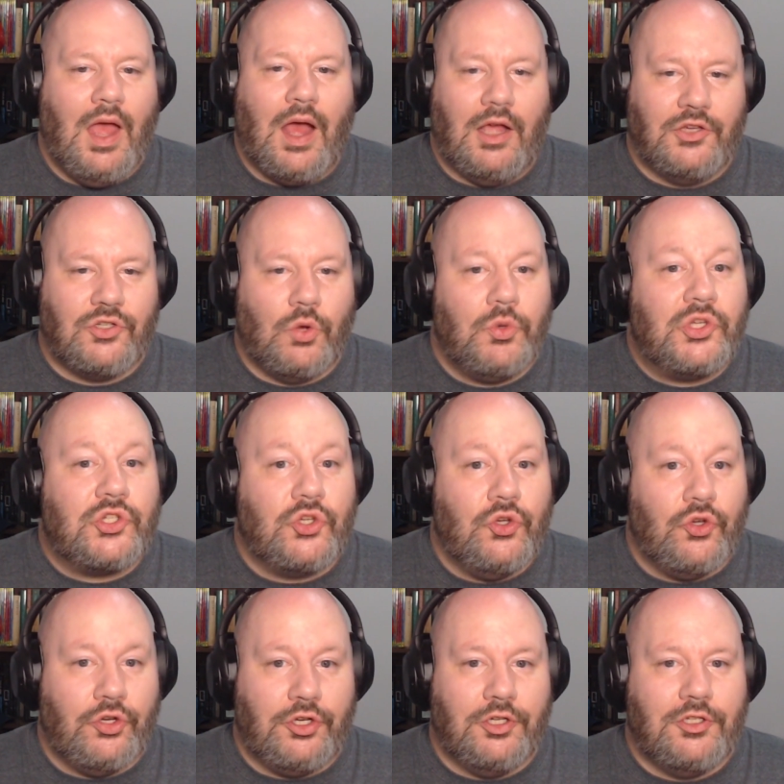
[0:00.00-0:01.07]
It's always
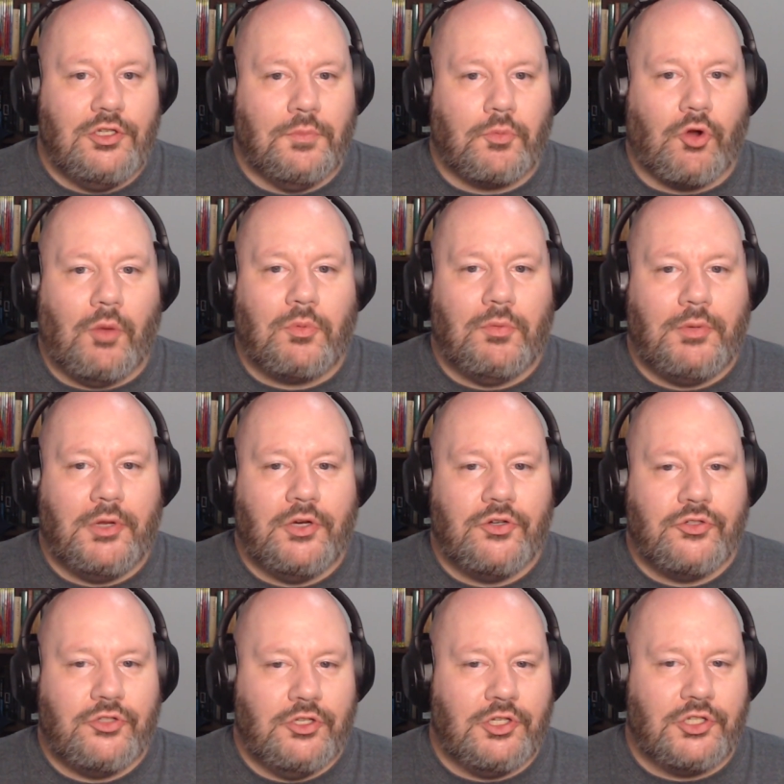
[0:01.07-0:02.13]
good to prompt
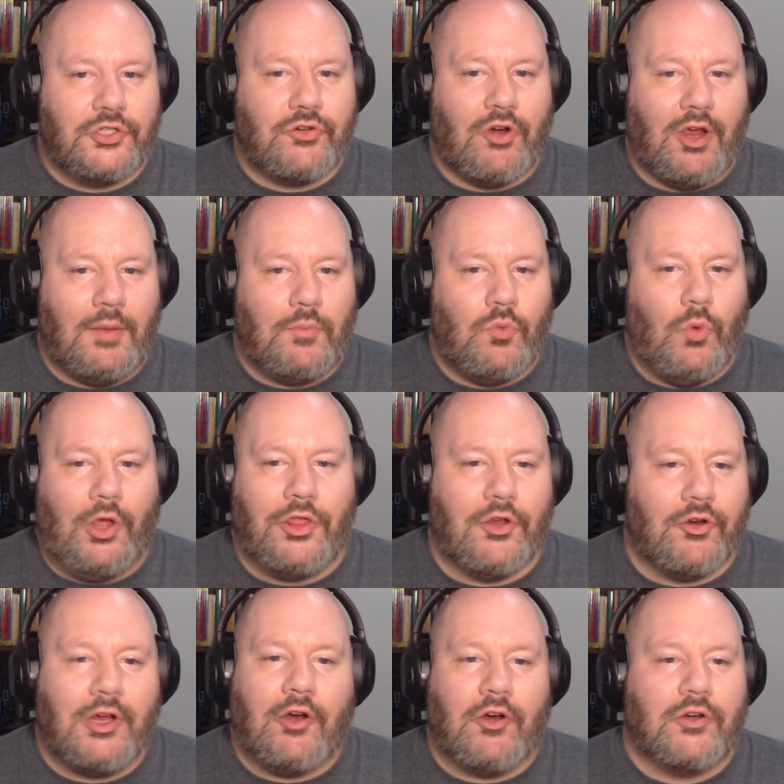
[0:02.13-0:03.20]
players to describe what their
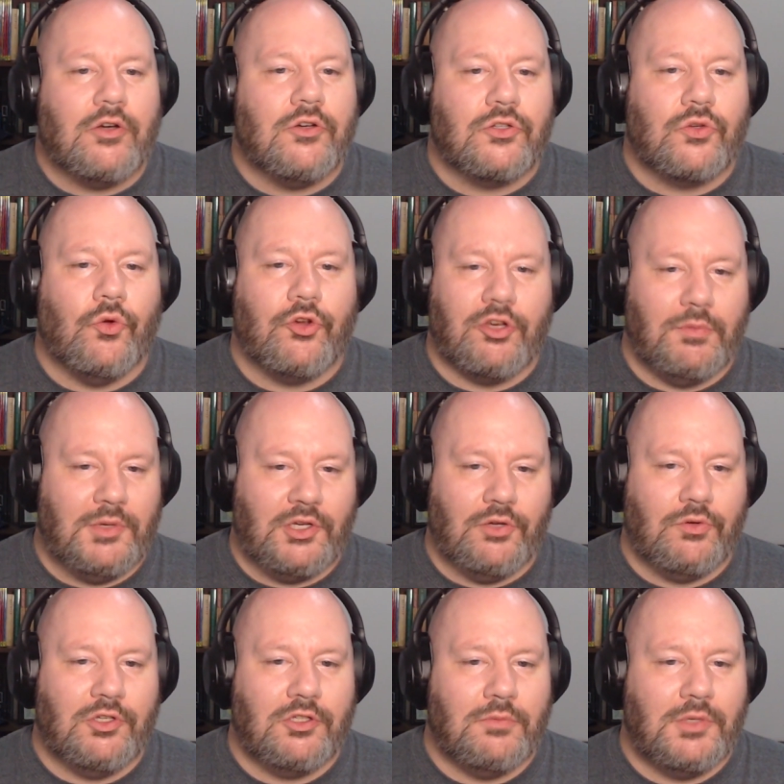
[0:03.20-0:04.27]
character is going to be
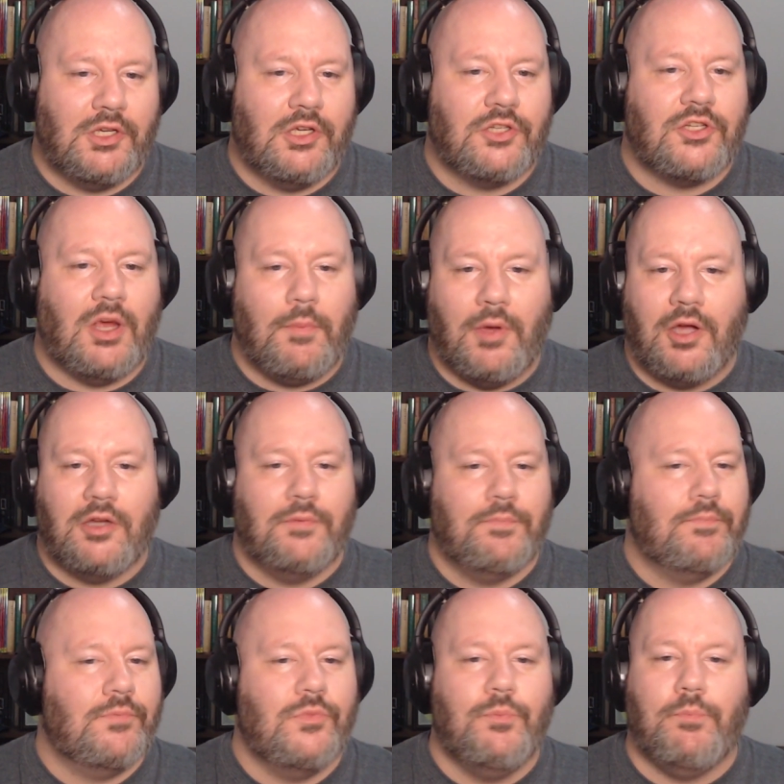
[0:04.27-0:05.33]
doing, because among
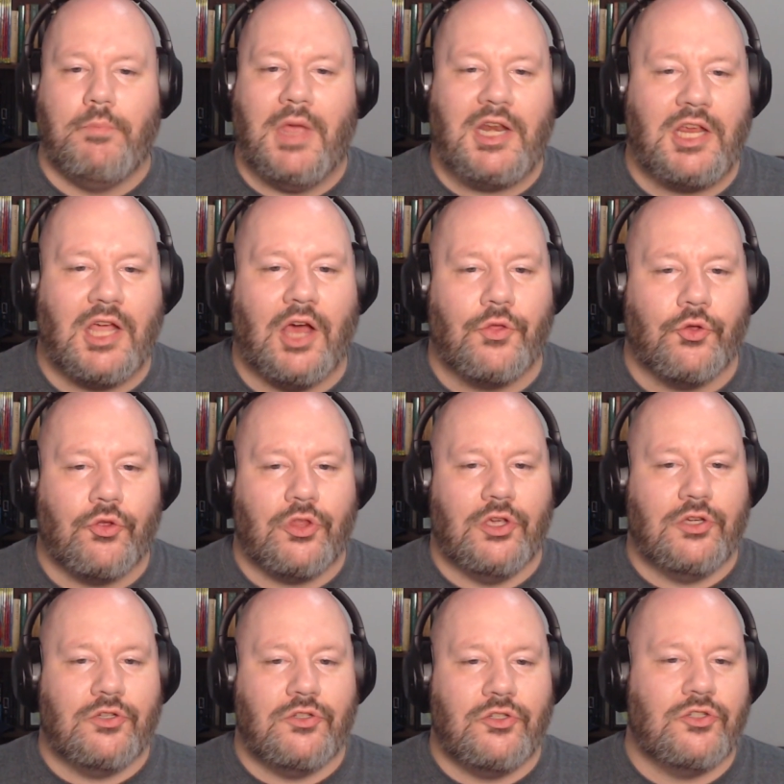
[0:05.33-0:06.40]
many other
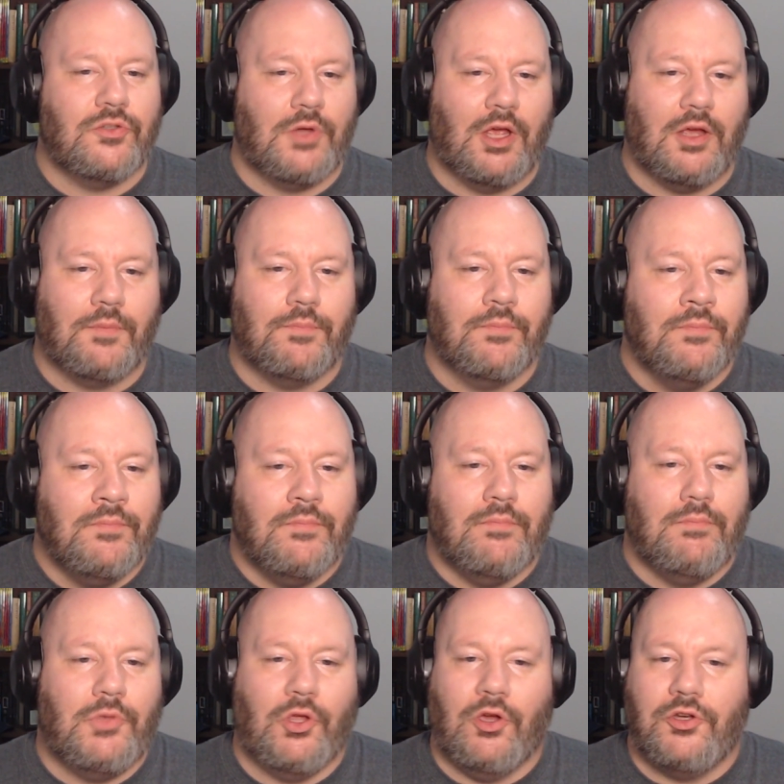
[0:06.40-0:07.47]
things,
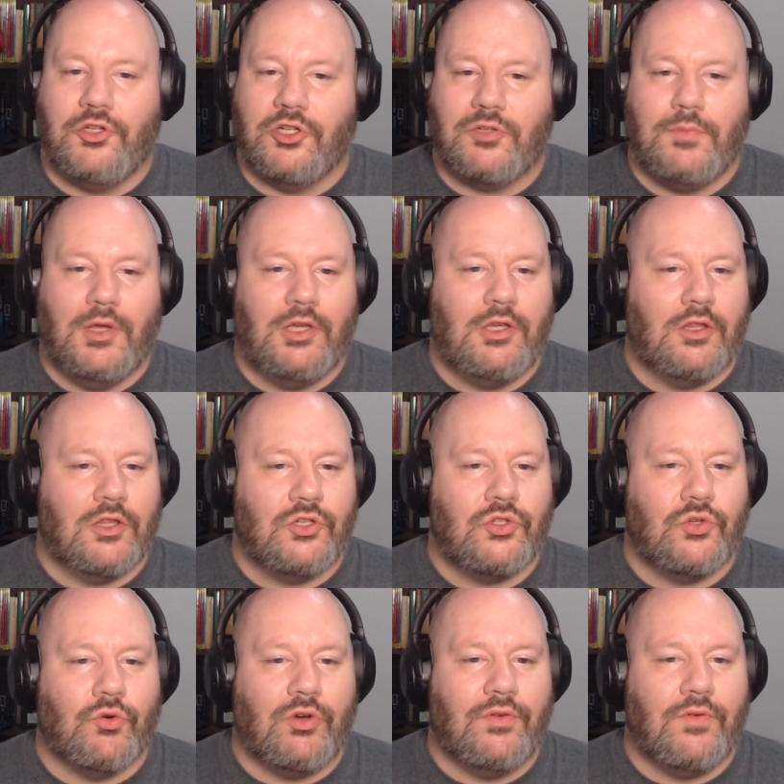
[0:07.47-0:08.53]
beyond just making the
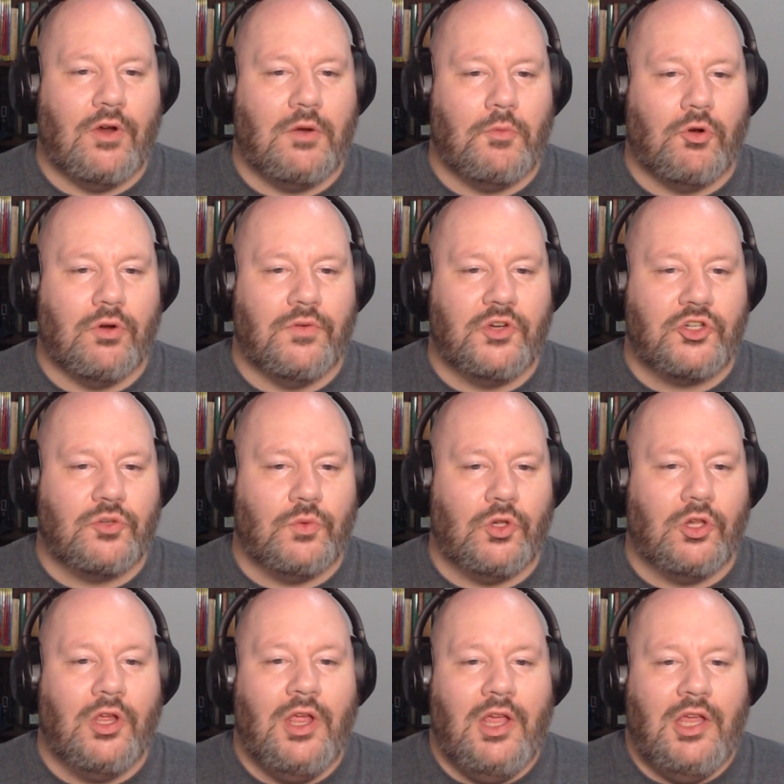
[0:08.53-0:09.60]
story far more
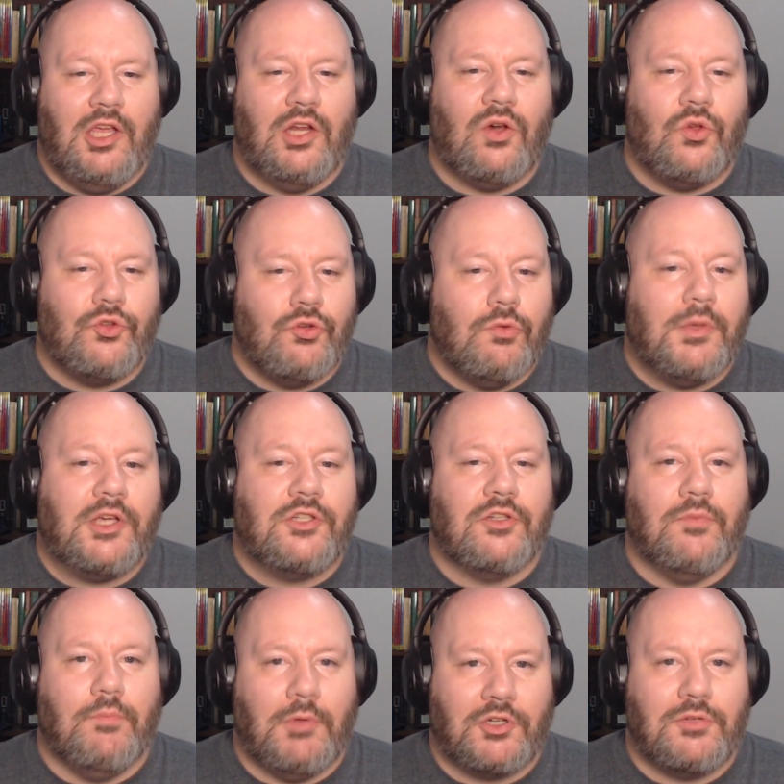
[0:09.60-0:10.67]
visual, it also makes
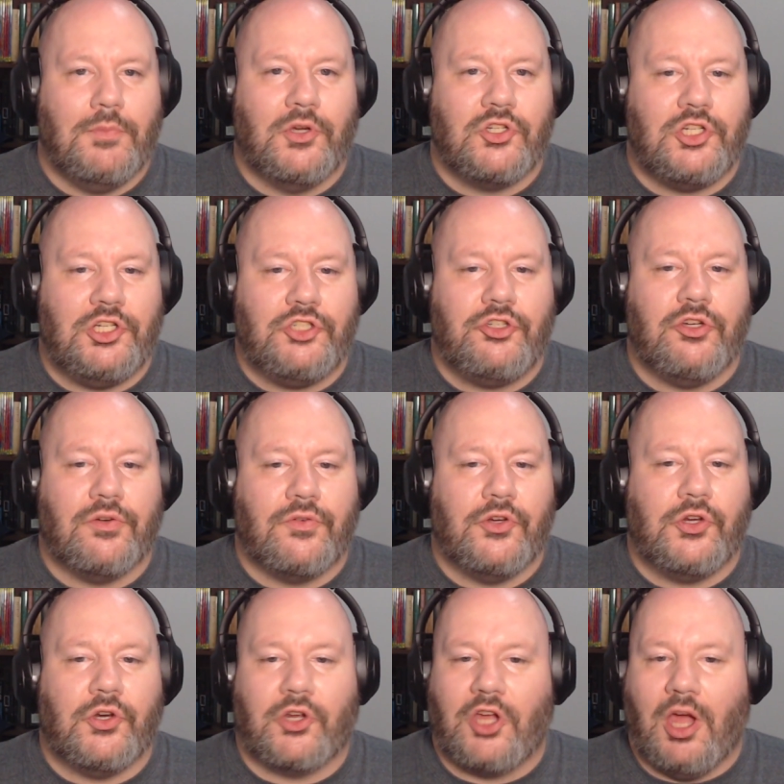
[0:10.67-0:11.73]
it much, much easier for you
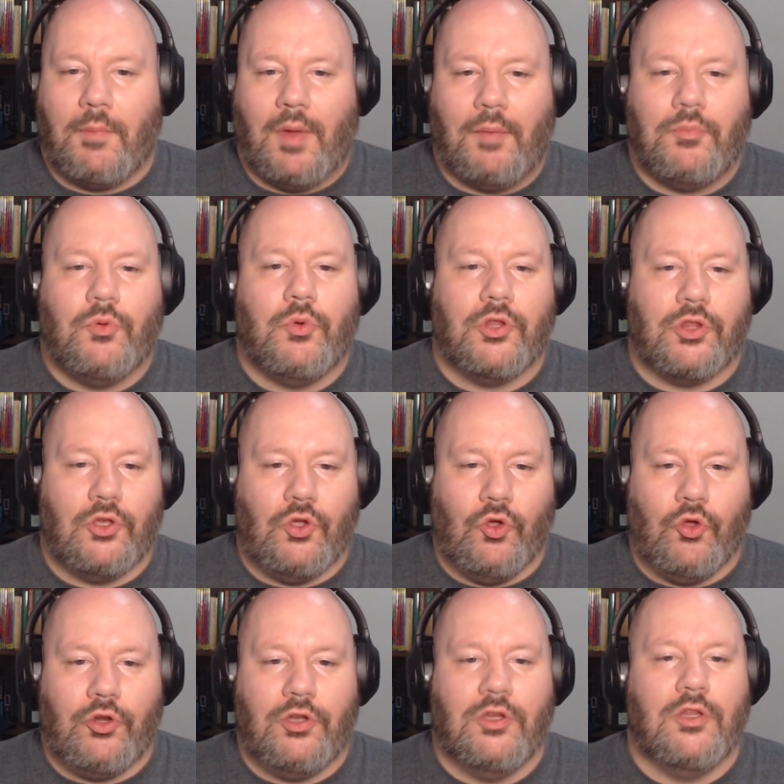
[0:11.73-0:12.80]
to come up with
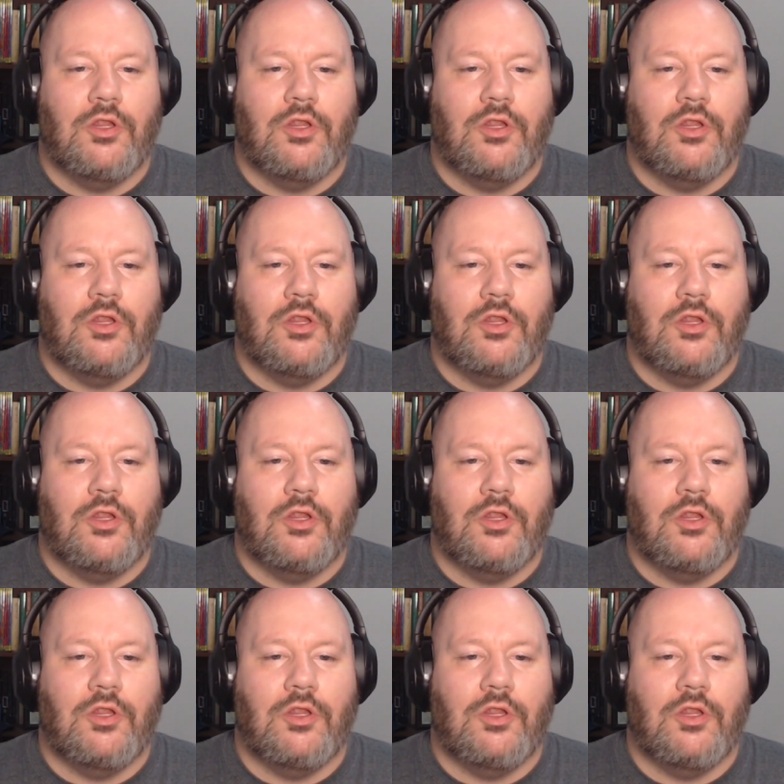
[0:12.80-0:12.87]
good,